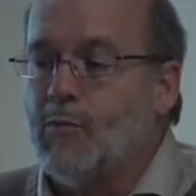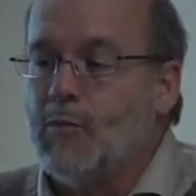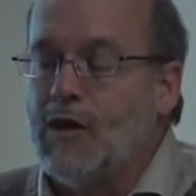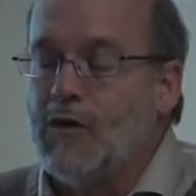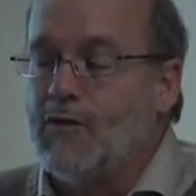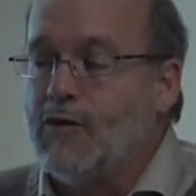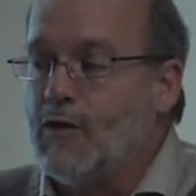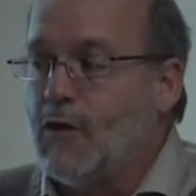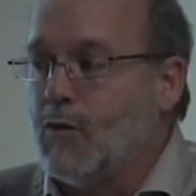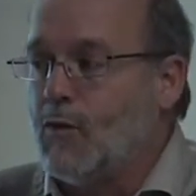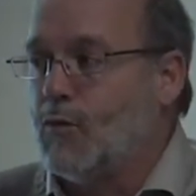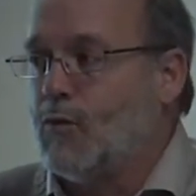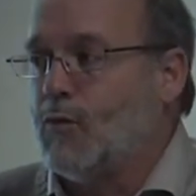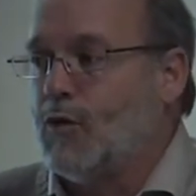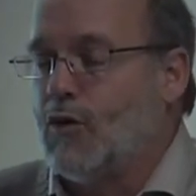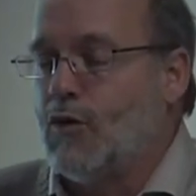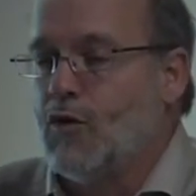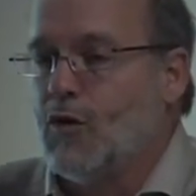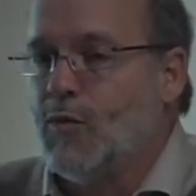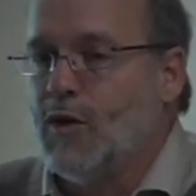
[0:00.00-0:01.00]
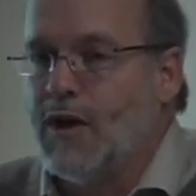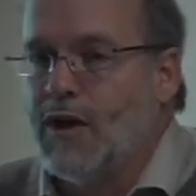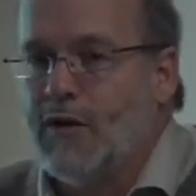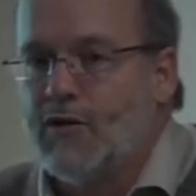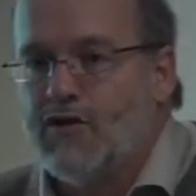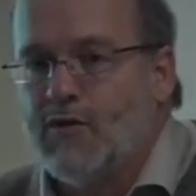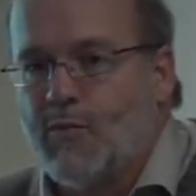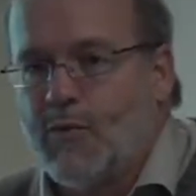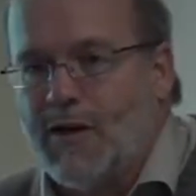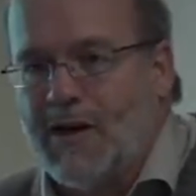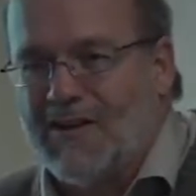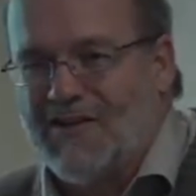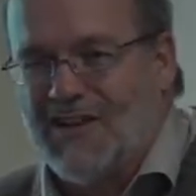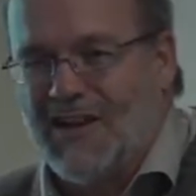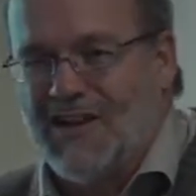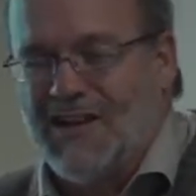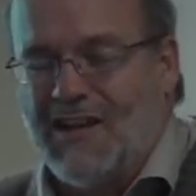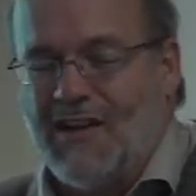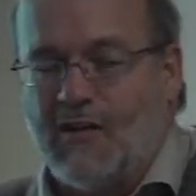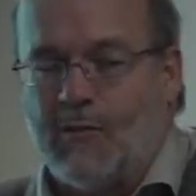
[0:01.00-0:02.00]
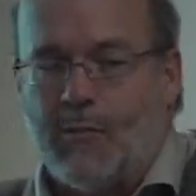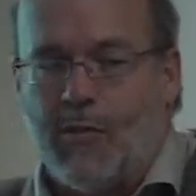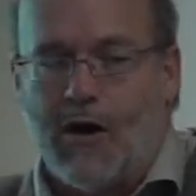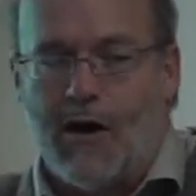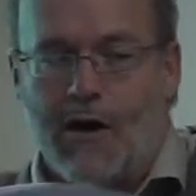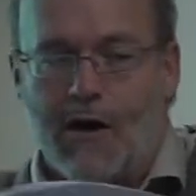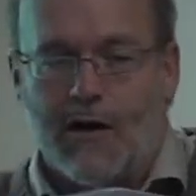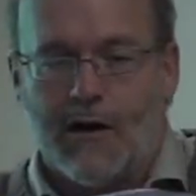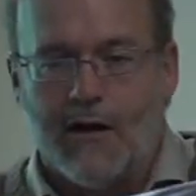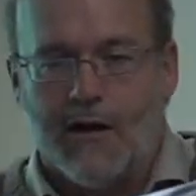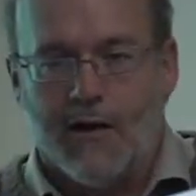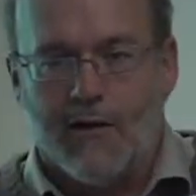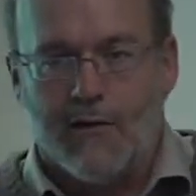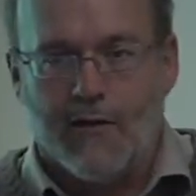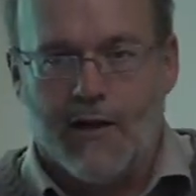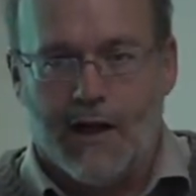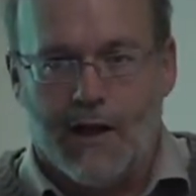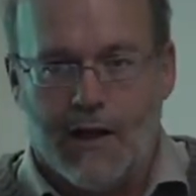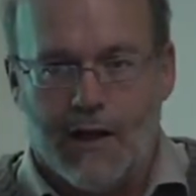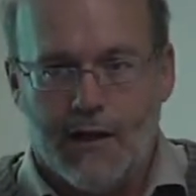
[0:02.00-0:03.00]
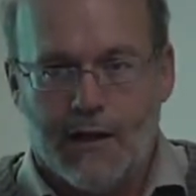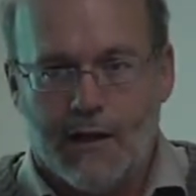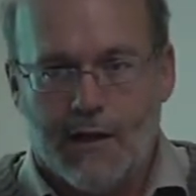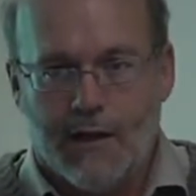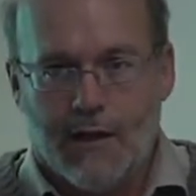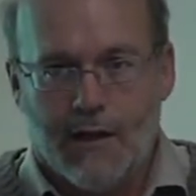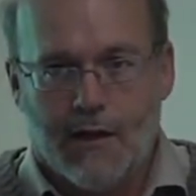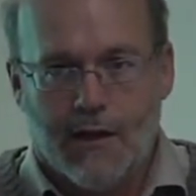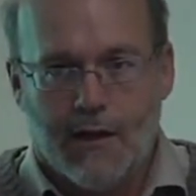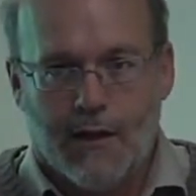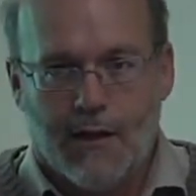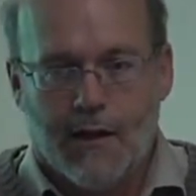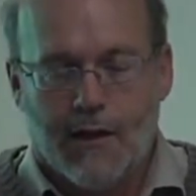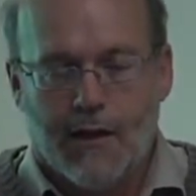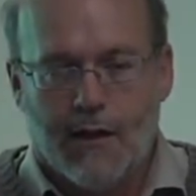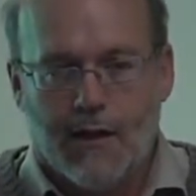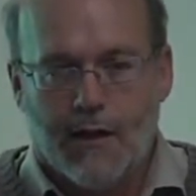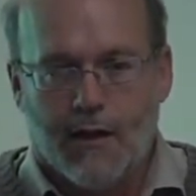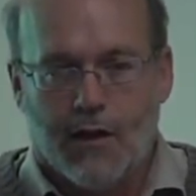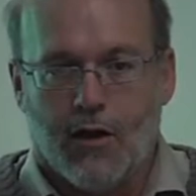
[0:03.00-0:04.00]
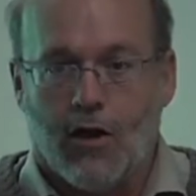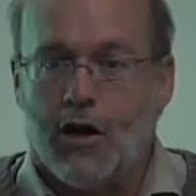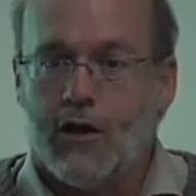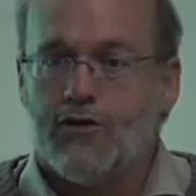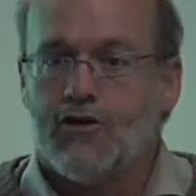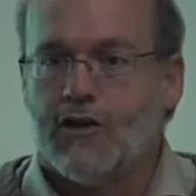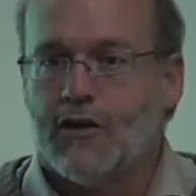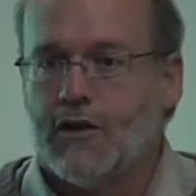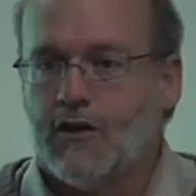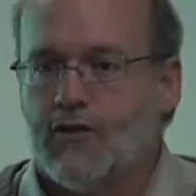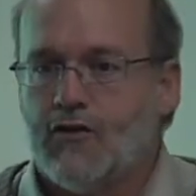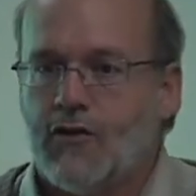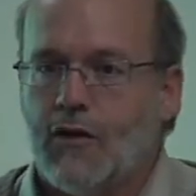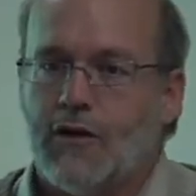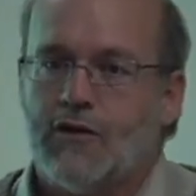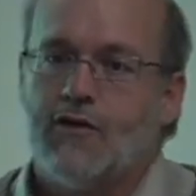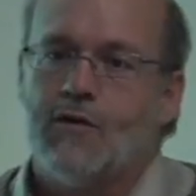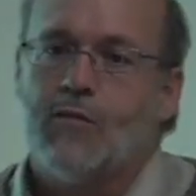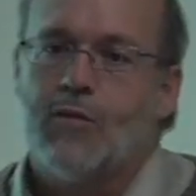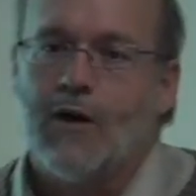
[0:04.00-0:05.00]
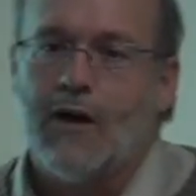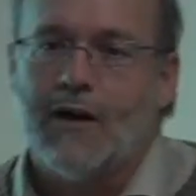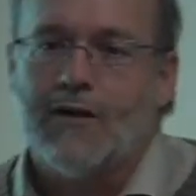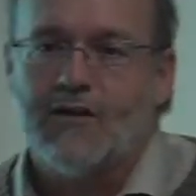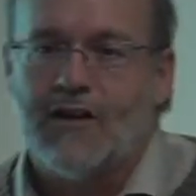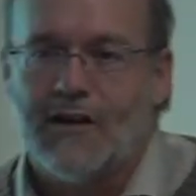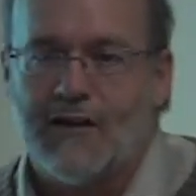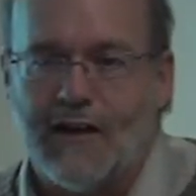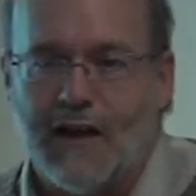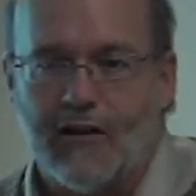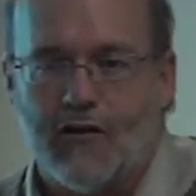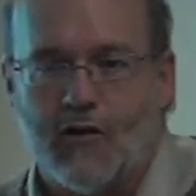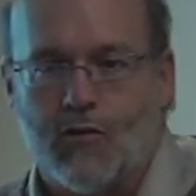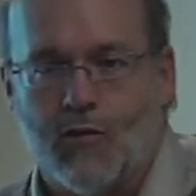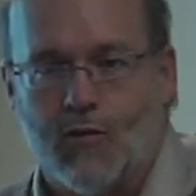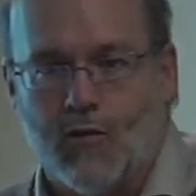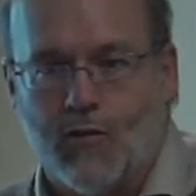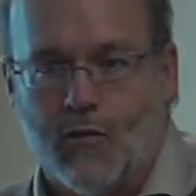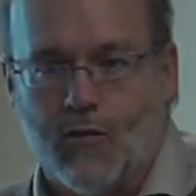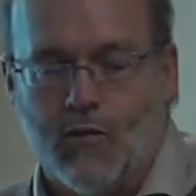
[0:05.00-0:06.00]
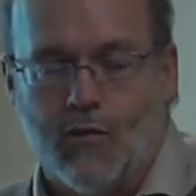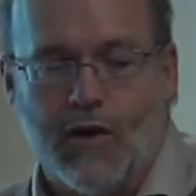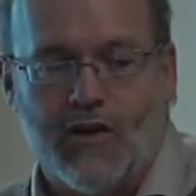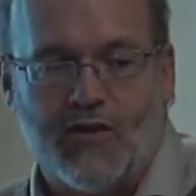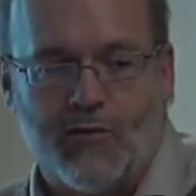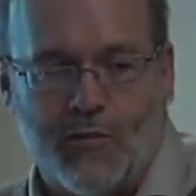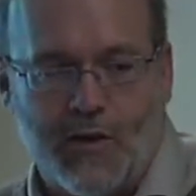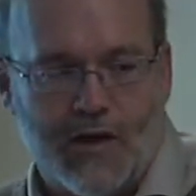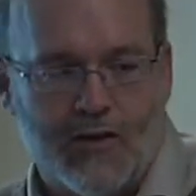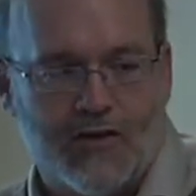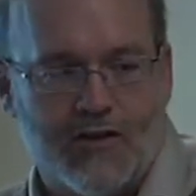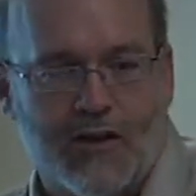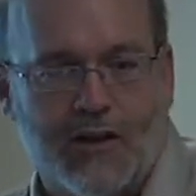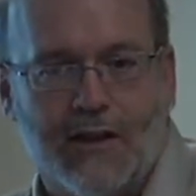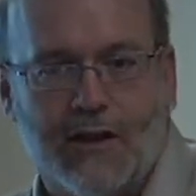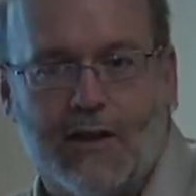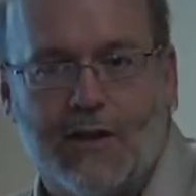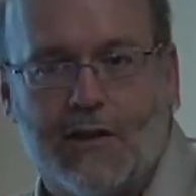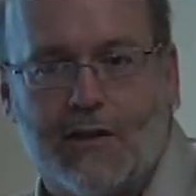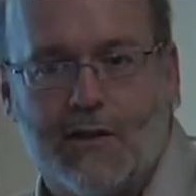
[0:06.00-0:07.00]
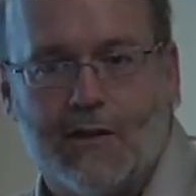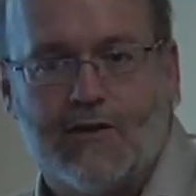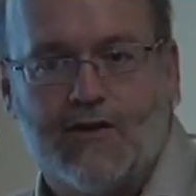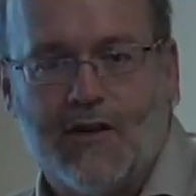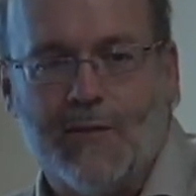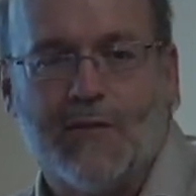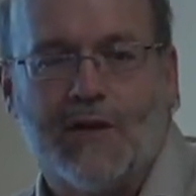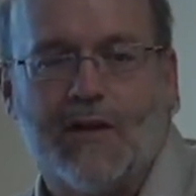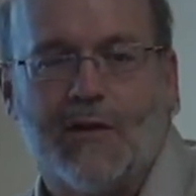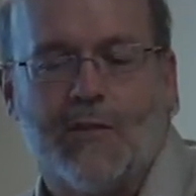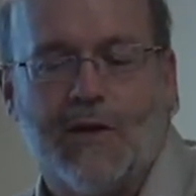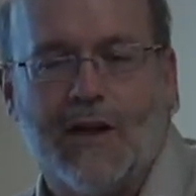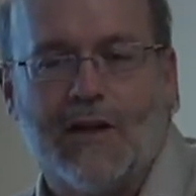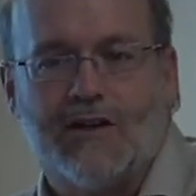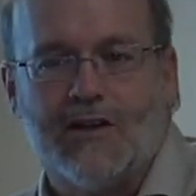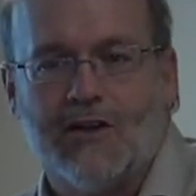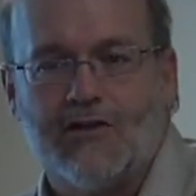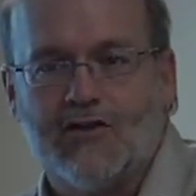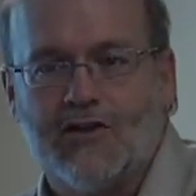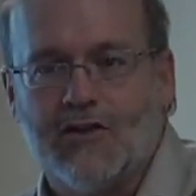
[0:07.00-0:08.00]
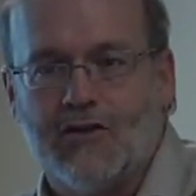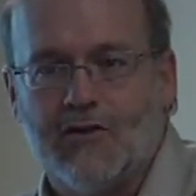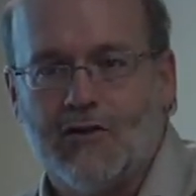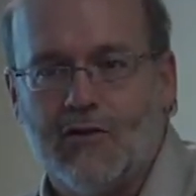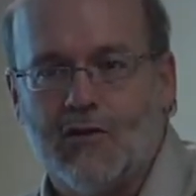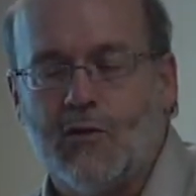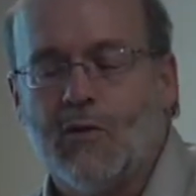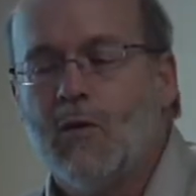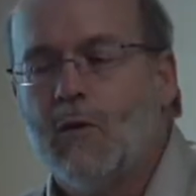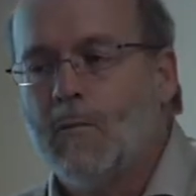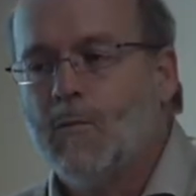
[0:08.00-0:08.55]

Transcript: If your renewable energy project is part of a larger construction project, that's especially something to pay attention to,